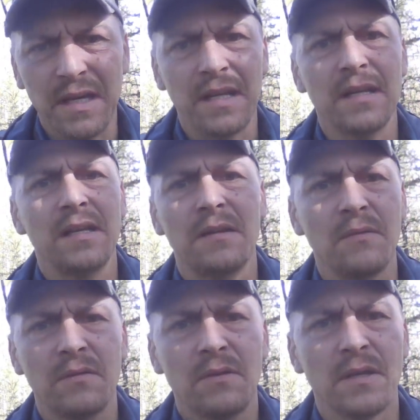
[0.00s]
and it
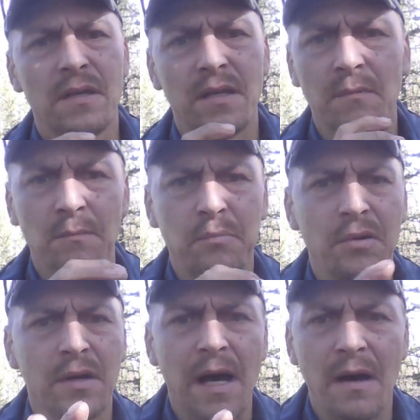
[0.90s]
didn't it didn't
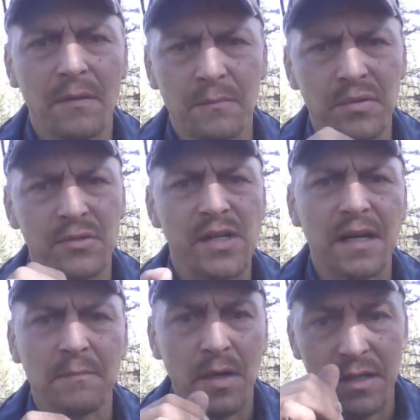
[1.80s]
put out and
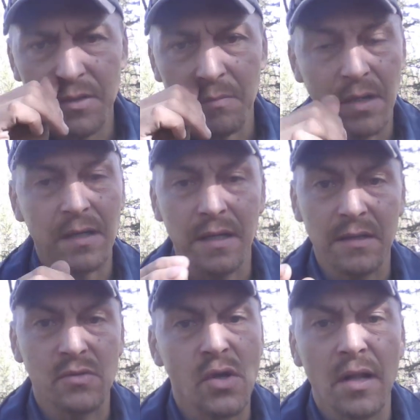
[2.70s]
project much, but it
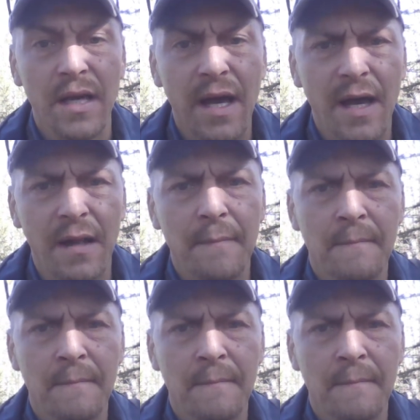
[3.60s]
was all he had.